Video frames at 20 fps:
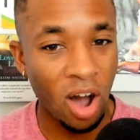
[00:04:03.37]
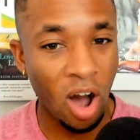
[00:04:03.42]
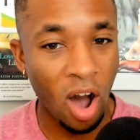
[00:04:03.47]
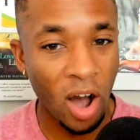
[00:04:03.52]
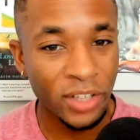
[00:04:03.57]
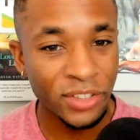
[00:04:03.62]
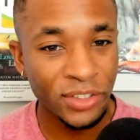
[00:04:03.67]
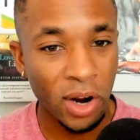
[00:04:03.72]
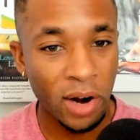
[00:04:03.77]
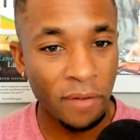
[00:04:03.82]
the
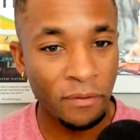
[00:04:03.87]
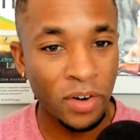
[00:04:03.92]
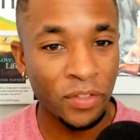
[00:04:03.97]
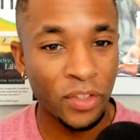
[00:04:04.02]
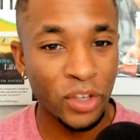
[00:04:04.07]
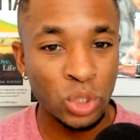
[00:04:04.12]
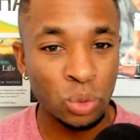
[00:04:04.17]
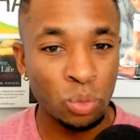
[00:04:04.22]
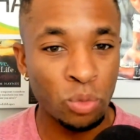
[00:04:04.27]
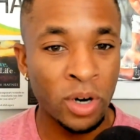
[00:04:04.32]
odds are for
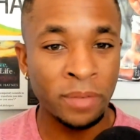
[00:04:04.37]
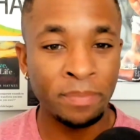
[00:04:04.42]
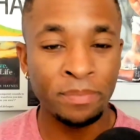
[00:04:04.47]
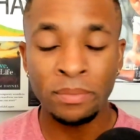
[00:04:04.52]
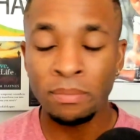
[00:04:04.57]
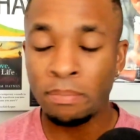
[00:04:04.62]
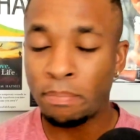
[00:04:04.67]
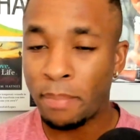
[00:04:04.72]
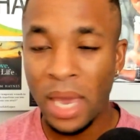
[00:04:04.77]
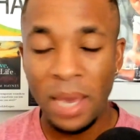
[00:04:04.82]
this one.
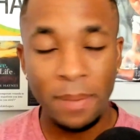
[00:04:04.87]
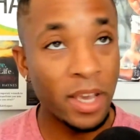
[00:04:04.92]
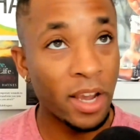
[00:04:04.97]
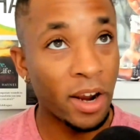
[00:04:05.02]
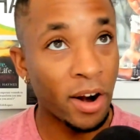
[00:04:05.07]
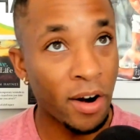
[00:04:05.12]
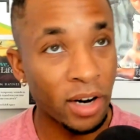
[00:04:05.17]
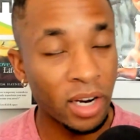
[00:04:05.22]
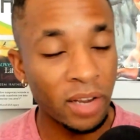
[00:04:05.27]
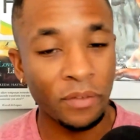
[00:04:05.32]
Maybe
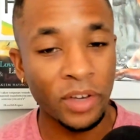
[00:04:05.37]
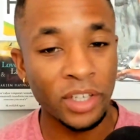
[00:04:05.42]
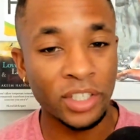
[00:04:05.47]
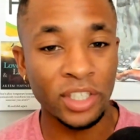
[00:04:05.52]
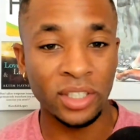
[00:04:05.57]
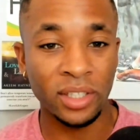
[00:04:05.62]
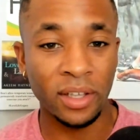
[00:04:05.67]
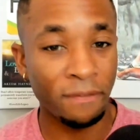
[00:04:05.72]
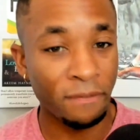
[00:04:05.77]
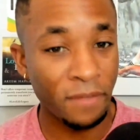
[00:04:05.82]

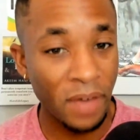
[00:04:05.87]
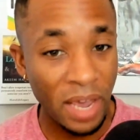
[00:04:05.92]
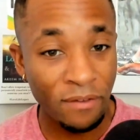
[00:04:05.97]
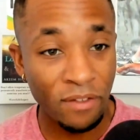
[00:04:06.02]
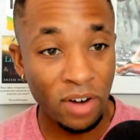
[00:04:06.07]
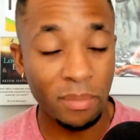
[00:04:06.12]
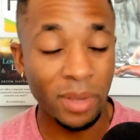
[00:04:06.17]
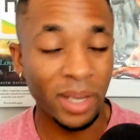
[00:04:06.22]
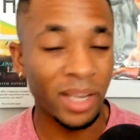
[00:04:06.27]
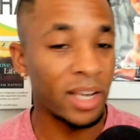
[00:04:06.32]
Hrgovic is the
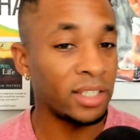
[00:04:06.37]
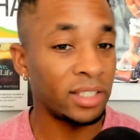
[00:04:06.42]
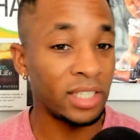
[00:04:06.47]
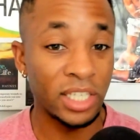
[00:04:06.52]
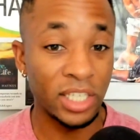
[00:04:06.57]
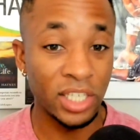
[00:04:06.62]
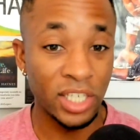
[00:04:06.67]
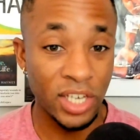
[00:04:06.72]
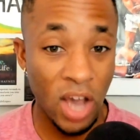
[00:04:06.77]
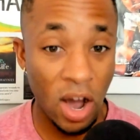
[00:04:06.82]
favorite because
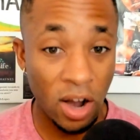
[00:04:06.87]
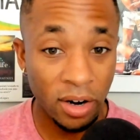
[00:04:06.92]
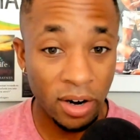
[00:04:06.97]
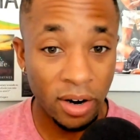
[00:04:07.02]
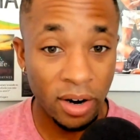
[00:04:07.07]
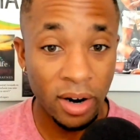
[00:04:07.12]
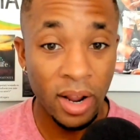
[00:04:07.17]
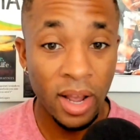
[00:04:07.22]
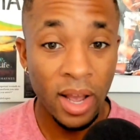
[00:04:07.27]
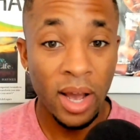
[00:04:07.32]
he's
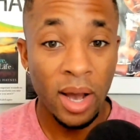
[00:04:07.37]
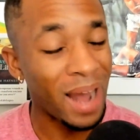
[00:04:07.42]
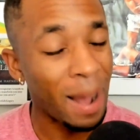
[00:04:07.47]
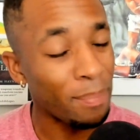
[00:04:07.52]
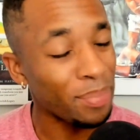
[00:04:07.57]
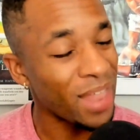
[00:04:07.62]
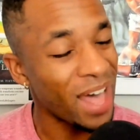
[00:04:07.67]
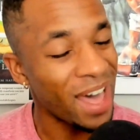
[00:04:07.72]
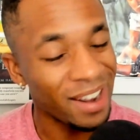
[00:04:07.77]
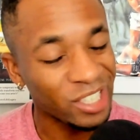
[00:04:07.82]
younger. But
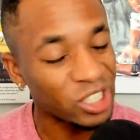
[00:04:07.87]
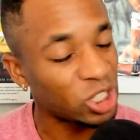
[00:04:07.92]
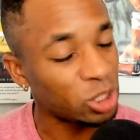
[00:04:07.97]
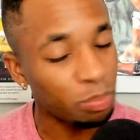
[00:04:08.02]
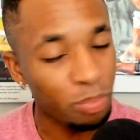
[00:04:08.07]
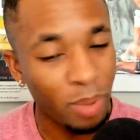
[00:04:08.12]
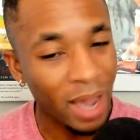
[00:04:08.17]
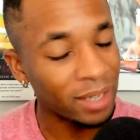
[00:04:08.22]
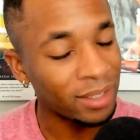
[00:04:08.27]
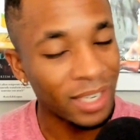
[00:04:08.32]
I'm not
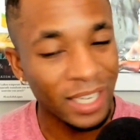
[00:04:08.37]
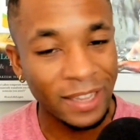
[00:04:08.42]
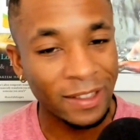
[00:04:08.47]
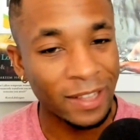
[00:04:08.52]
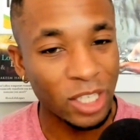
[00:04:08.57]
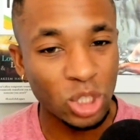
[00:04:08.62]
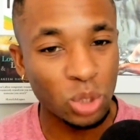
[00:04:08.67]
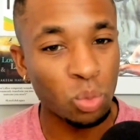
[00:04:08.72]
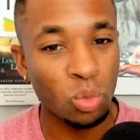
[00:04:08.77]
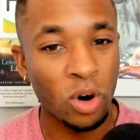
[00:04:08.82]
expecting
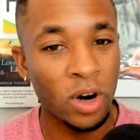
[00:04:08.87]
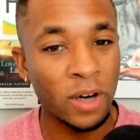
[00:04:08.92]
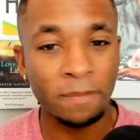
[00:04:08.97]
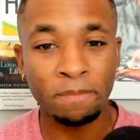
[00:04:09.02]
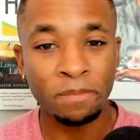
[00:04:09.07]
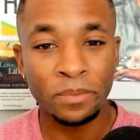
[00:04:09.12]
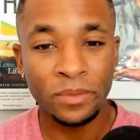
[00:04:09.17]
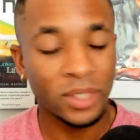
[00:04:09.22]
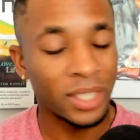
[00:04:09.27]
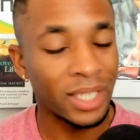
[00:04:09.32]
this
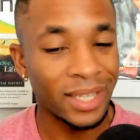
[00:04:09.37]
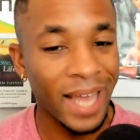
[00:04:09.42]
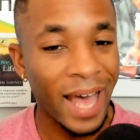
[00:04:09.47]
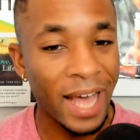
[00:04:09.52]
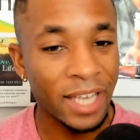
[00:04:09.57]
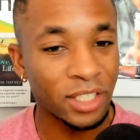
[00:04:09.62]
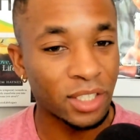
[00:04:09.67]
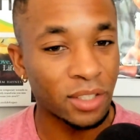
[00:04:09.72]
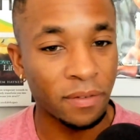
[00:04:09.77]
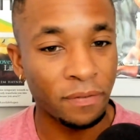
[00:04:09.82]
one to
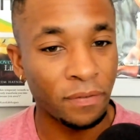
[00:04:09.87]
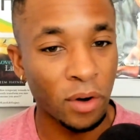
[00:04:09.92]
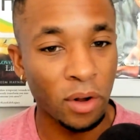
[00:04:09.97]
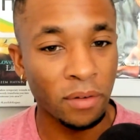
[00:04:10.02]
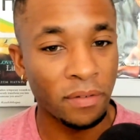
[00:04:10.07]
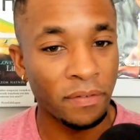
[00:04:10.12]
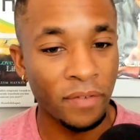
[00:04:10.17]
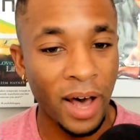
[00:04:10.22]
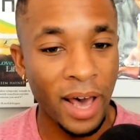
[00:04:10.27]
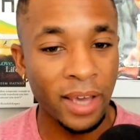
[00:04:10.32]
last the
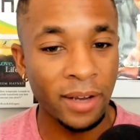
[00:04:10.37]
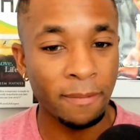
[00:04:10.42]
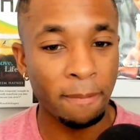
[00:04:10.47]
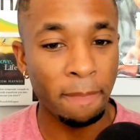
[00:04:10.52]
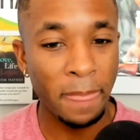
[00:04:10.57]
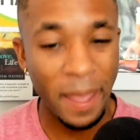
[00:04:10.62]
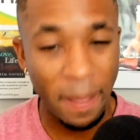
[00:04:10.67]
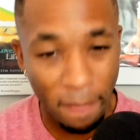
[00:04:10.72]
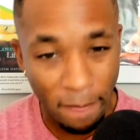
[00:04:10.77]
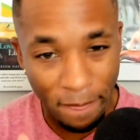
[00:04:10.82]
full fight.
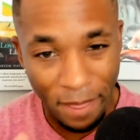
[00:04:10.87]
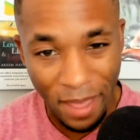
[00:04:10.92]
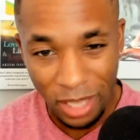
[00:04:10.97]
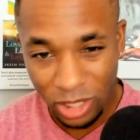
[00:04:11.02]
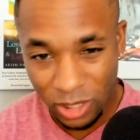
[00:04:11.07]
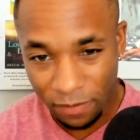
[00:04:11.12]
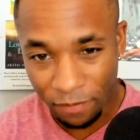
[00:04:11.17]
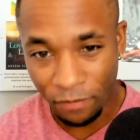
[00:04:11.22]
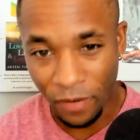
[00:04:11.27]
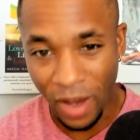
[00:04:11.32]
In
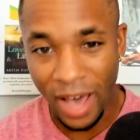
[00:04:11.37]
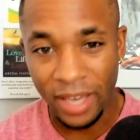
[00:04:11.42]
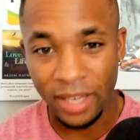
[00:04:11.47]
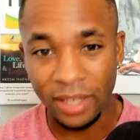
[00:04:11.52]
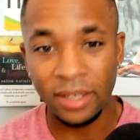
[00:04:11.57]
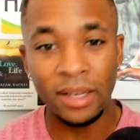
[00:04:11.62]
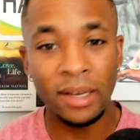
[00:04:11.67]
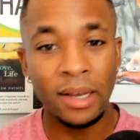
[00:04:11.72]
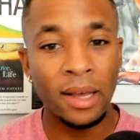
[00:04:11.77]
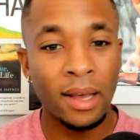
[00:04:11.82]
this
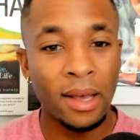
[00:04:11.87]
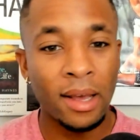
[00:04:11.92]
fight,